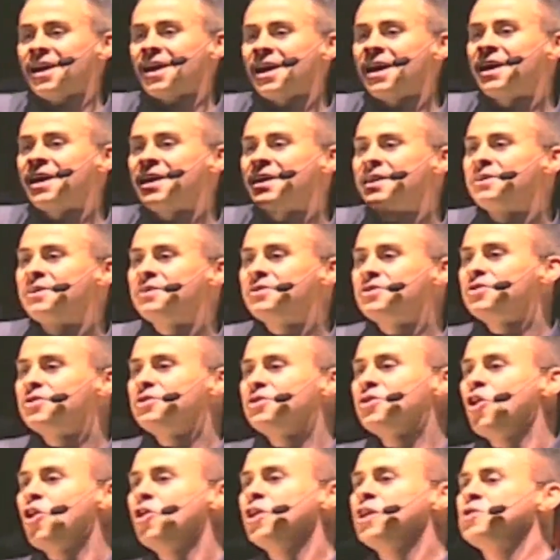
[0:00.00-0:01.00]
And
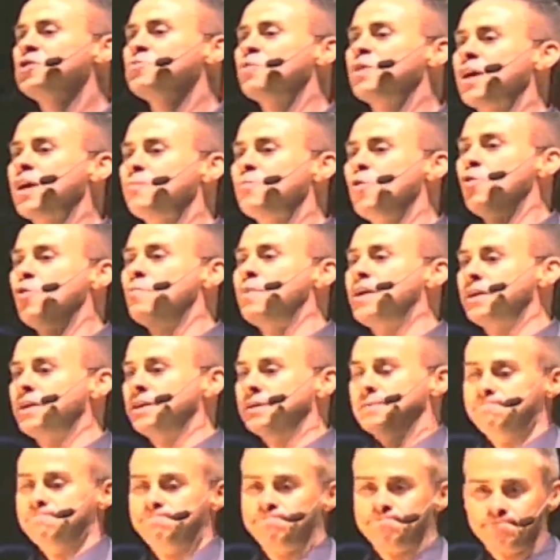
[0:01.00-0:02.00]
not only do you want to have more
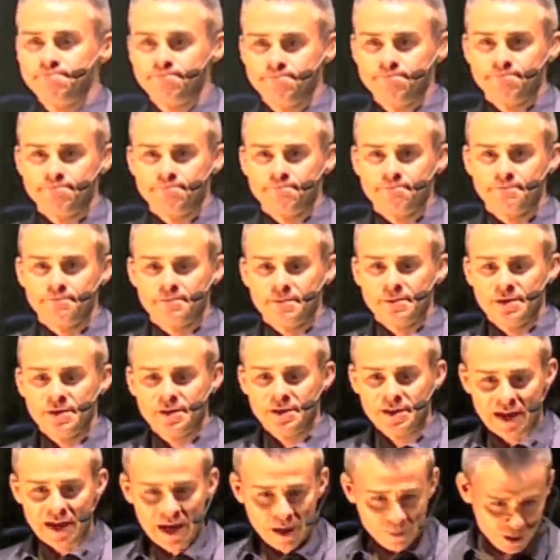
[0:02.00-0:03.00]
money,
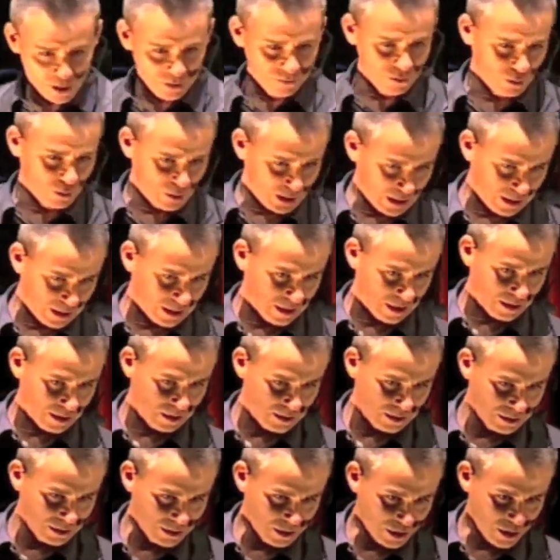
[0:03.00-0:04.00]
how many of you
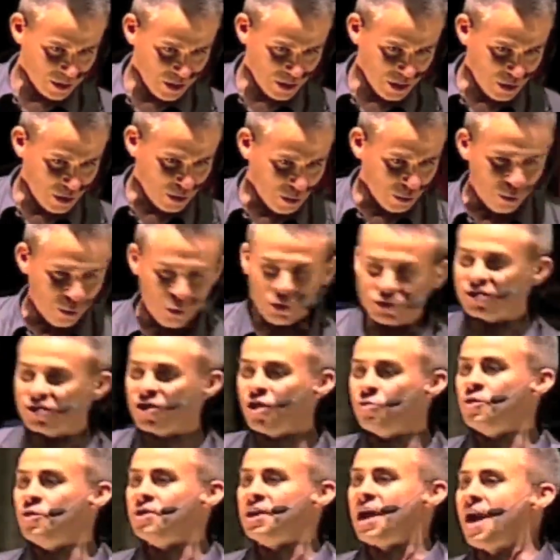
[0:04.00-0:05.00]
here
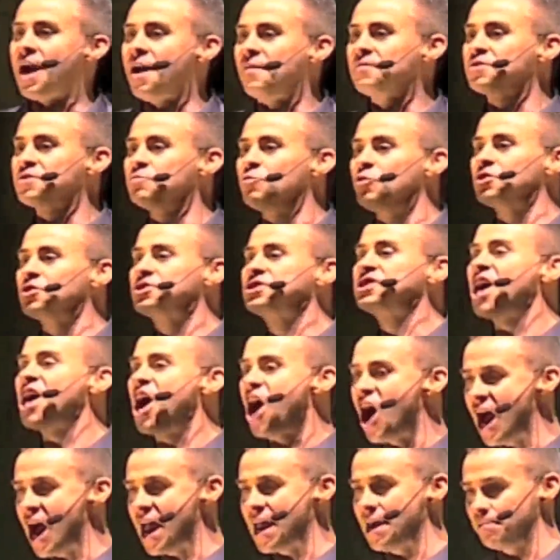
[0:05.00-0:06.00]
also want to have some more
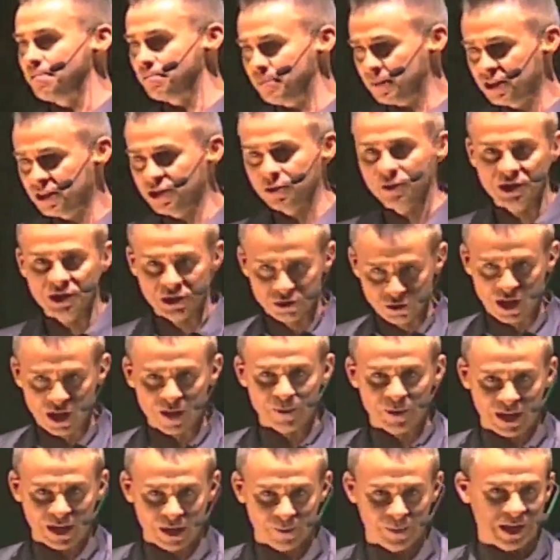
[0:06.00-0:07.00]
time to enjoy
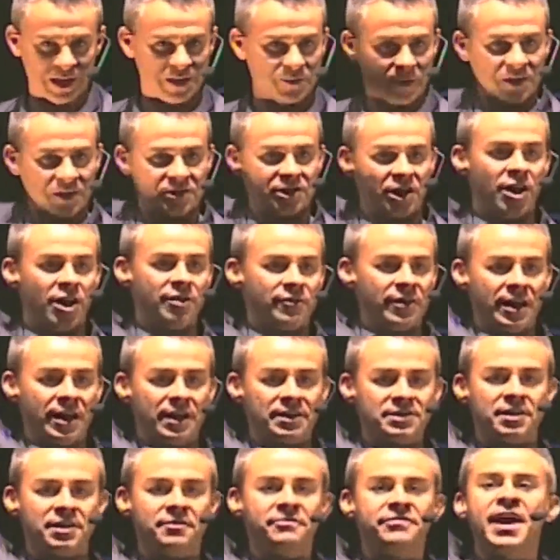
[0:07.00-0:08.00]
their money, please, by show of
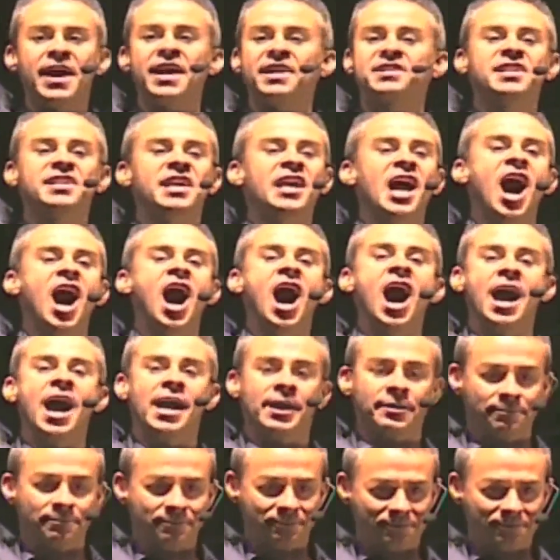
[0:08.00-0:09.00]
hands? In fact, say I.